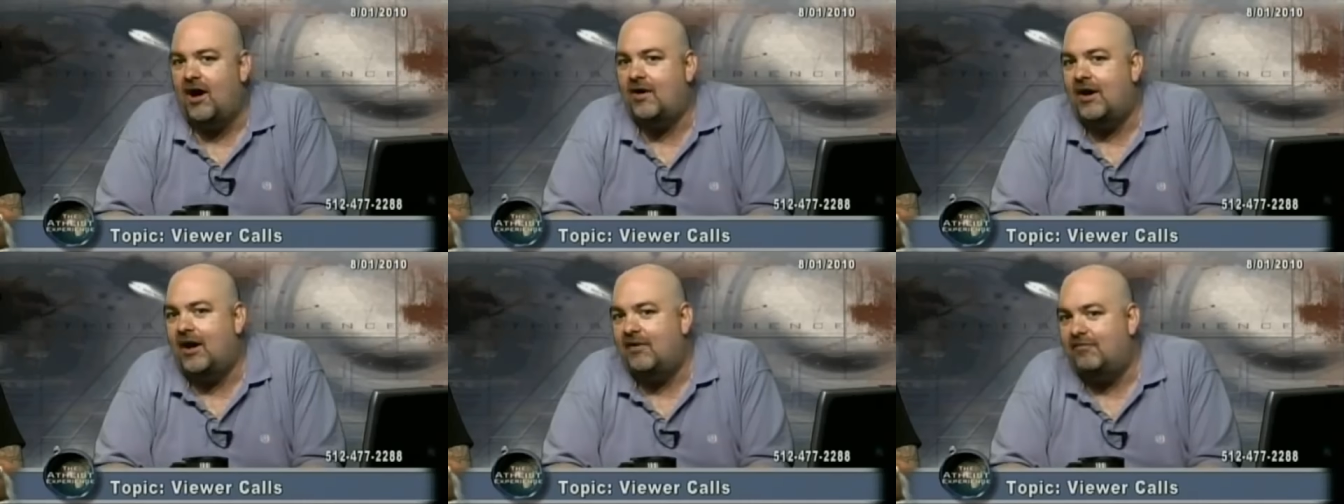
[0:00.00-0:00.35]

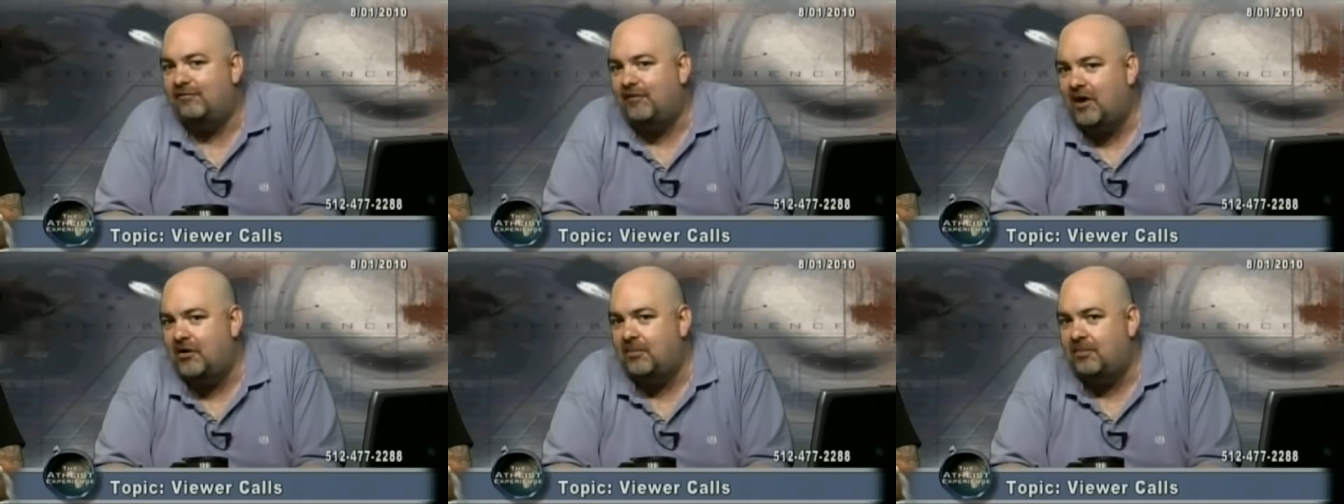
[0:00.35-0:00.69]
out and
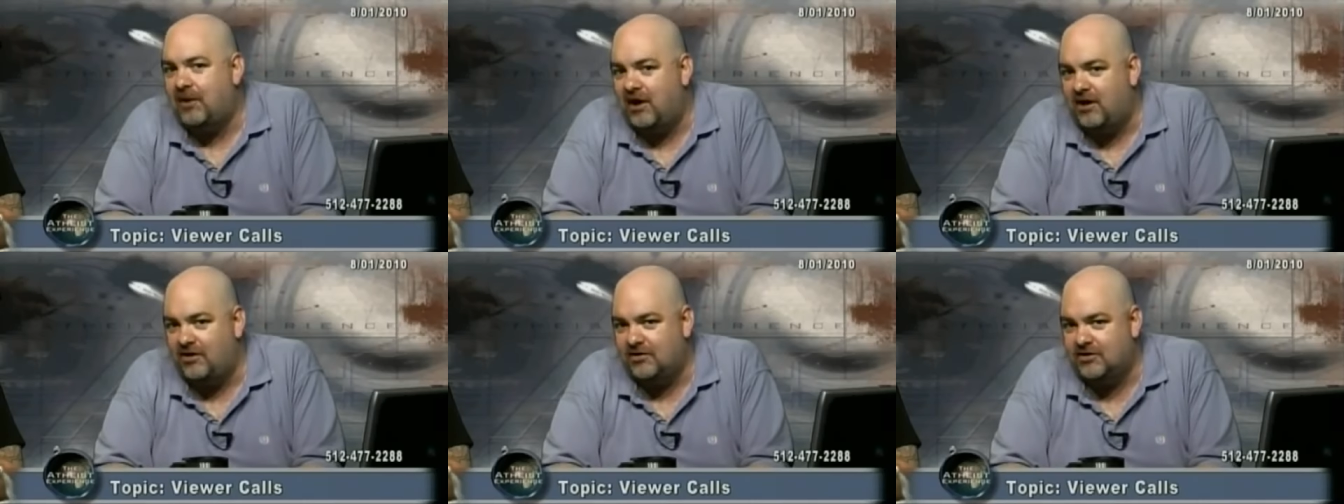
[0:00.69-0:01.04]
found
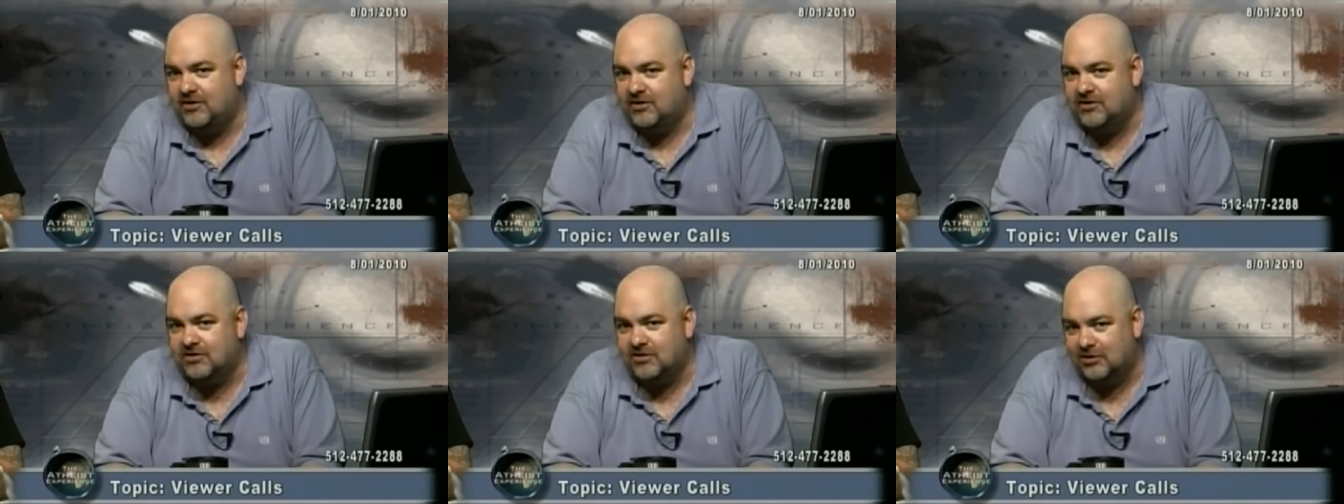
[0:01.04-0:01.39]

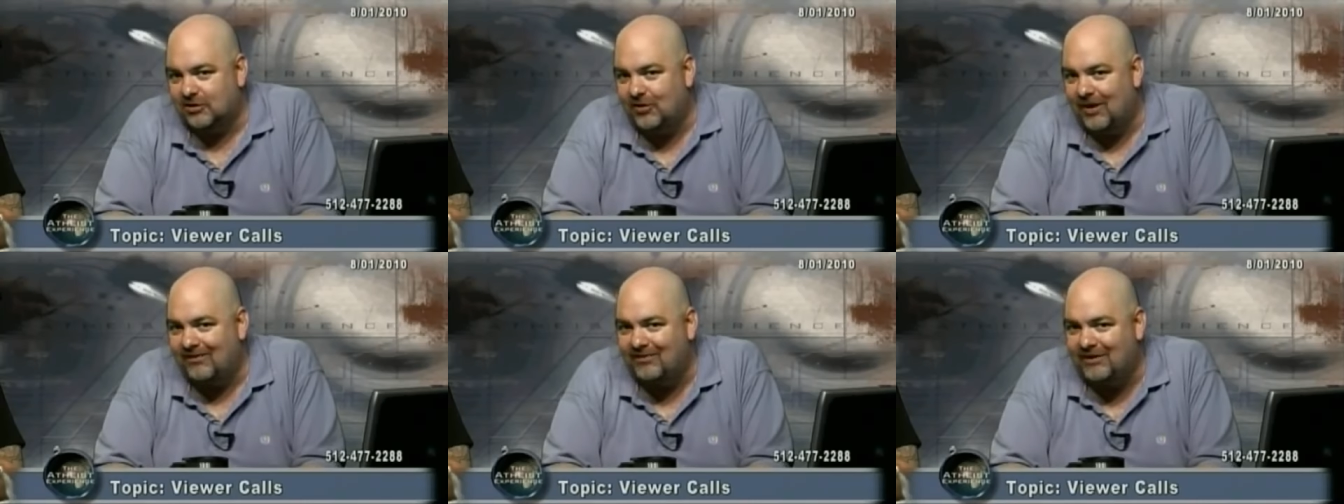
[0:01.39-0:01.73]
apologists
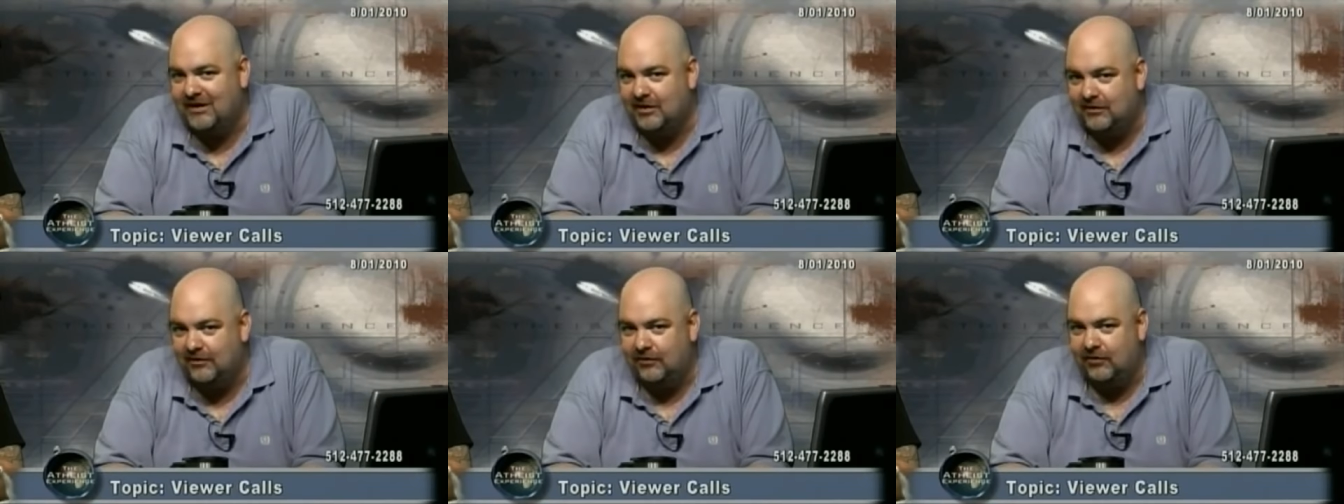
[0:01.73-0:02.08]
who have
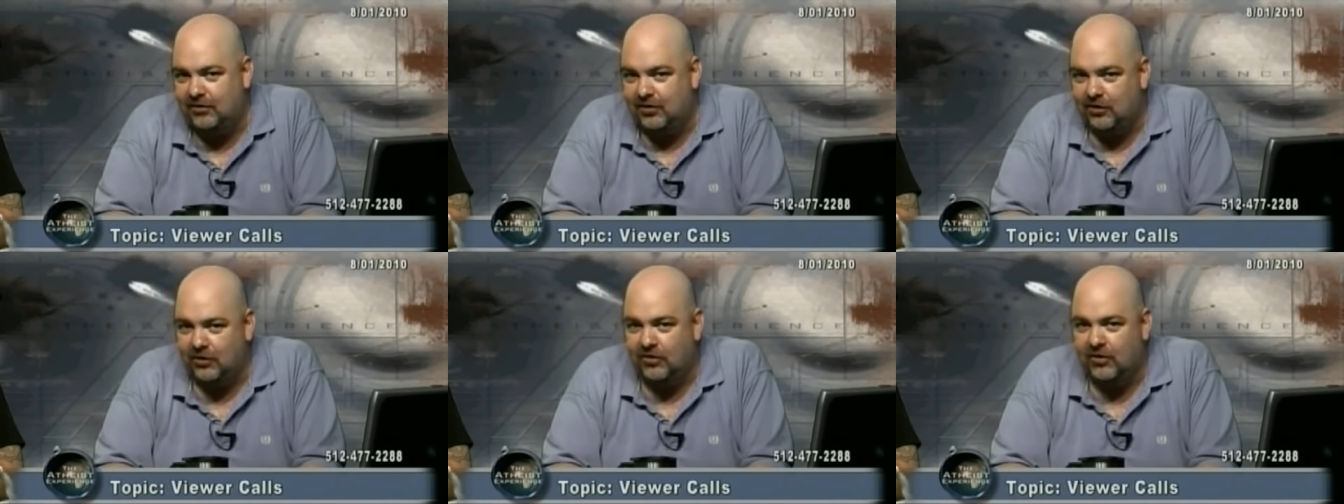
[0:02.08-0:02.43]
given
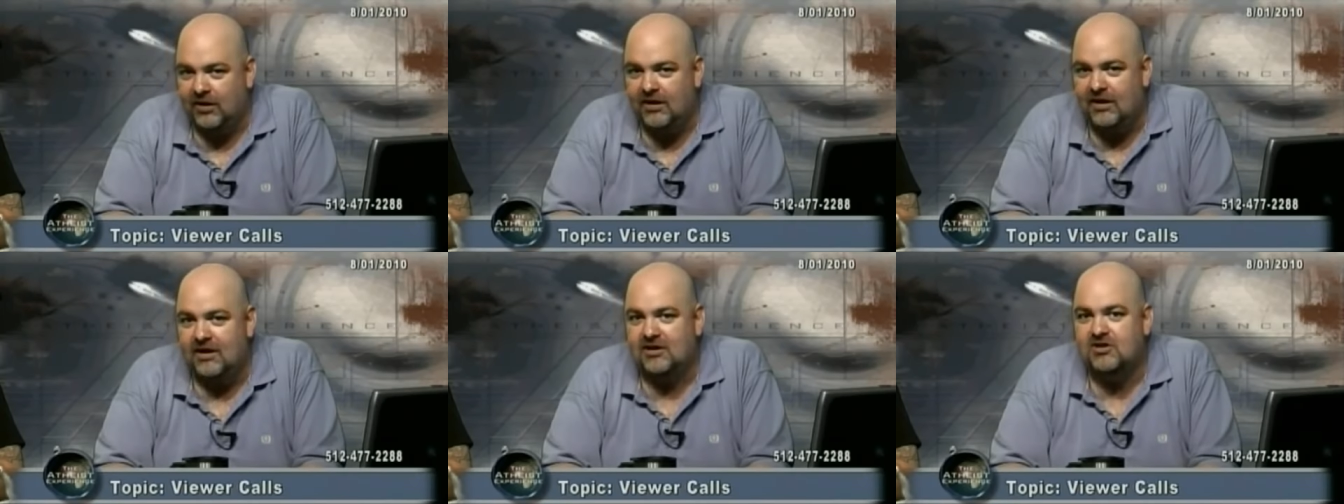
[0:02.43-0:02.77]
you
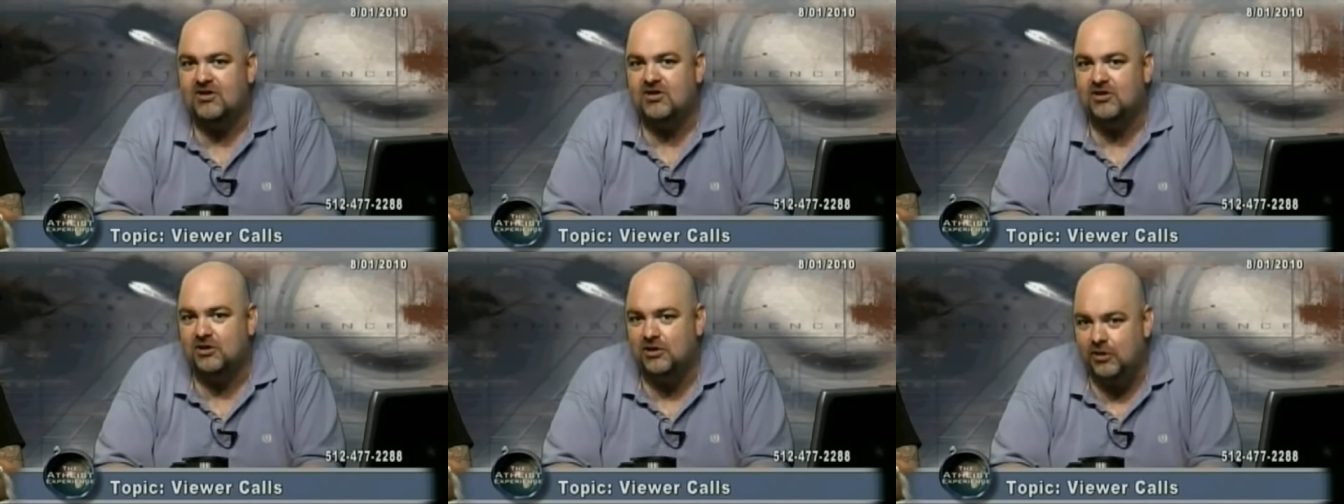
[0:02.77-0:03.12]

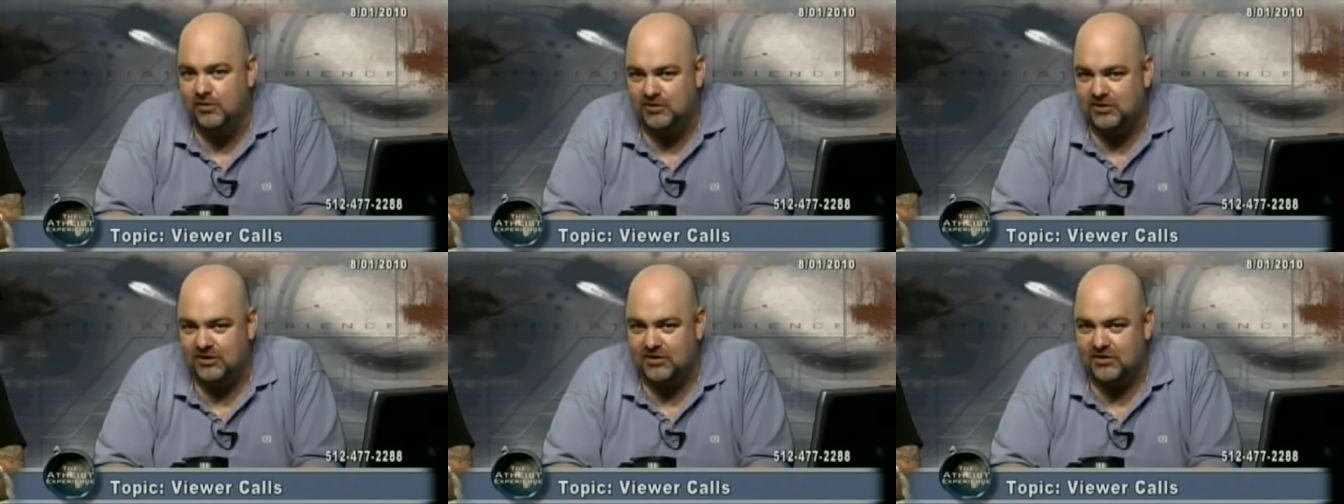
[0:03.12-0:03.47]

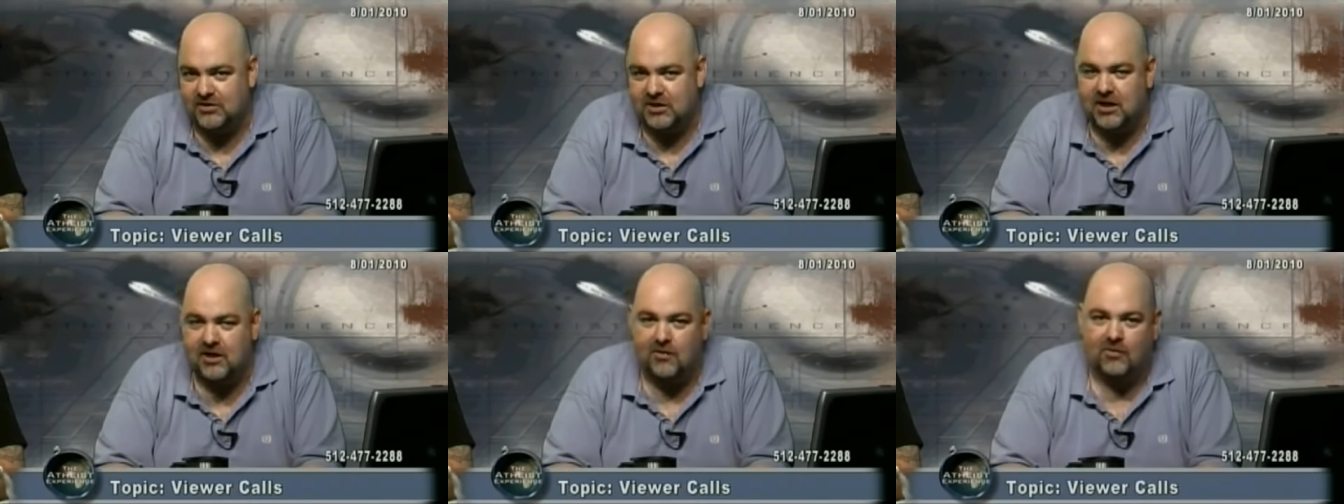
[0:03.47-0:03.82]

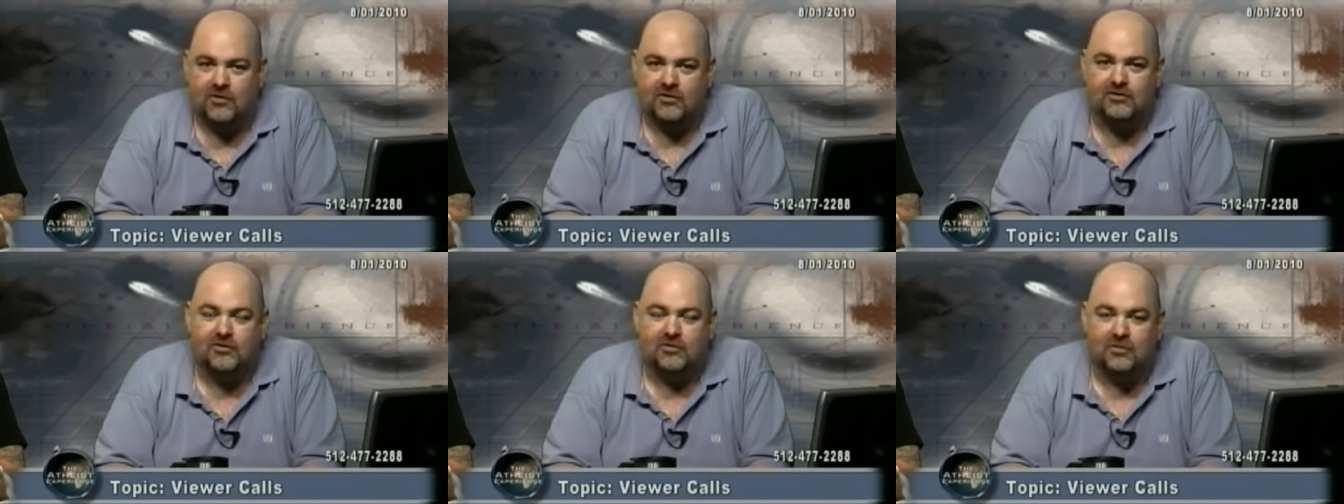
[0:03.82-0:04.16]
excuses in
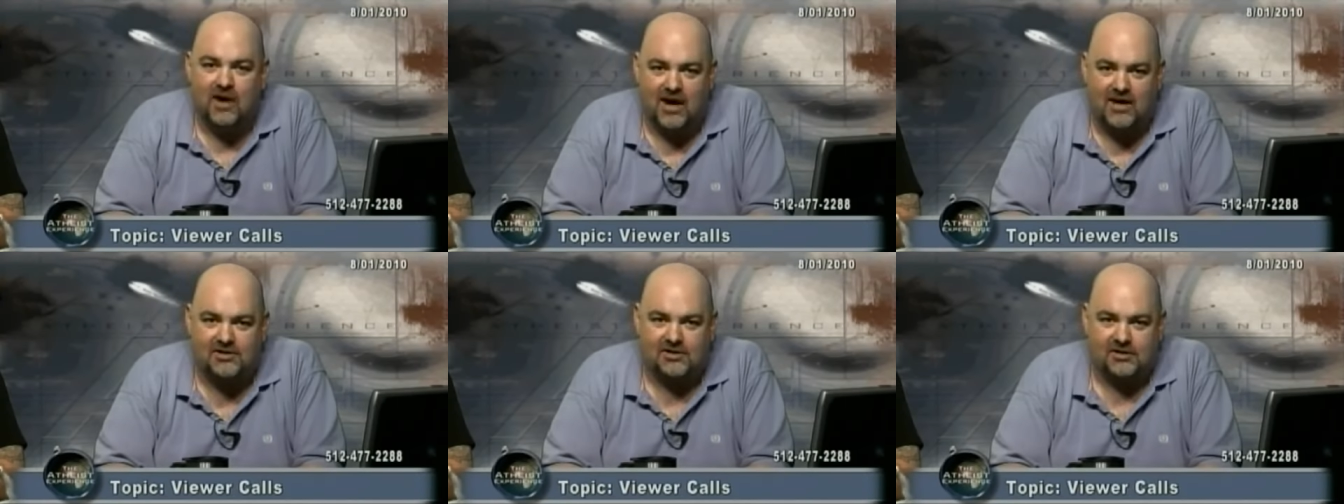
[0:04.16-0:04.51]
order to
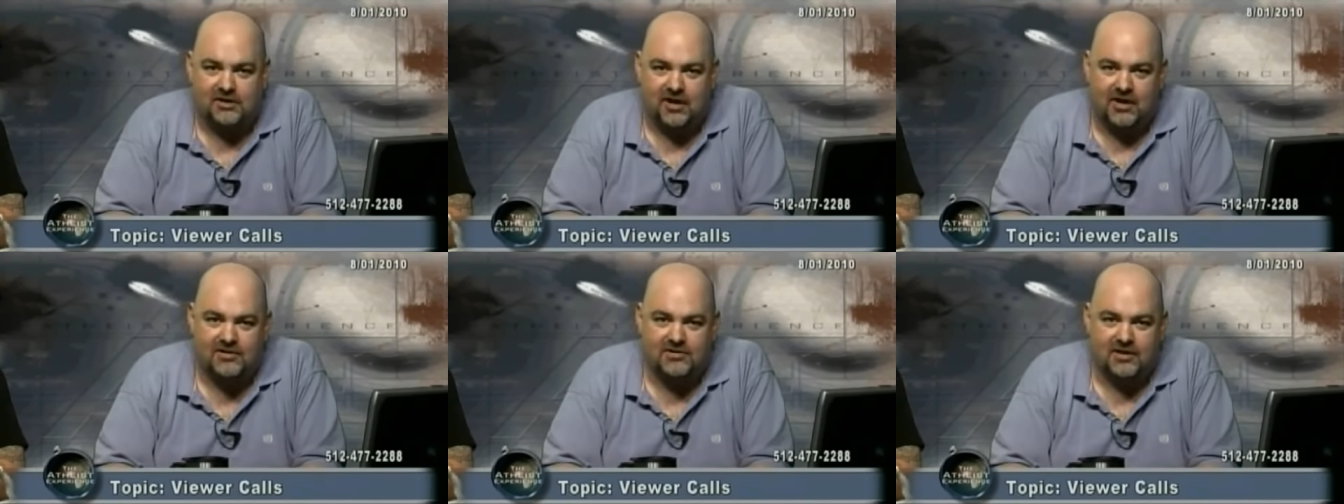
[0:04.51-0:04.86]

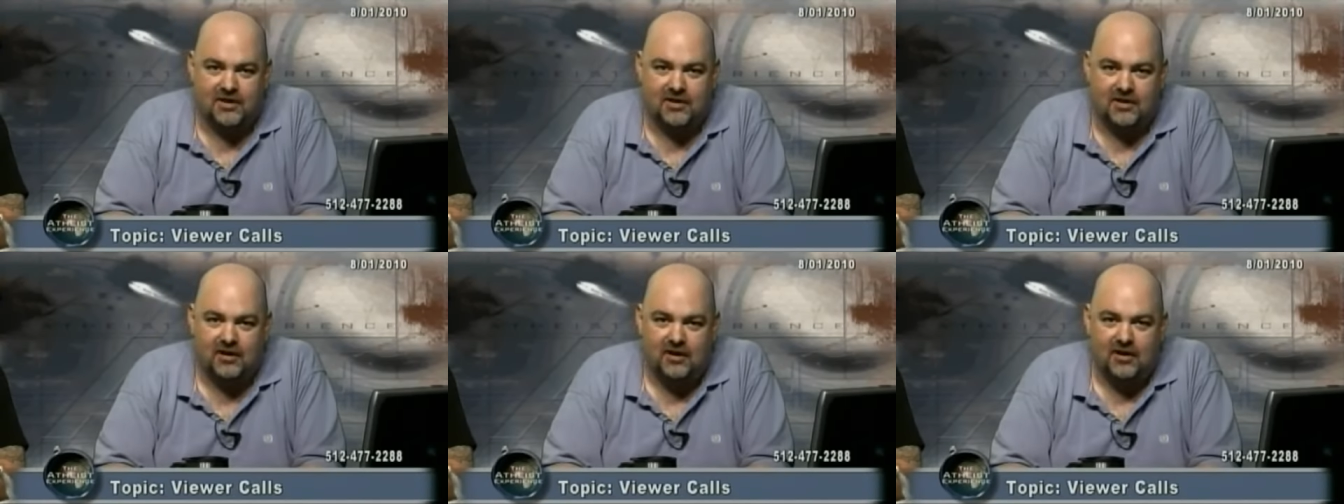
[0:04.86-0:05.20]
rationalize it.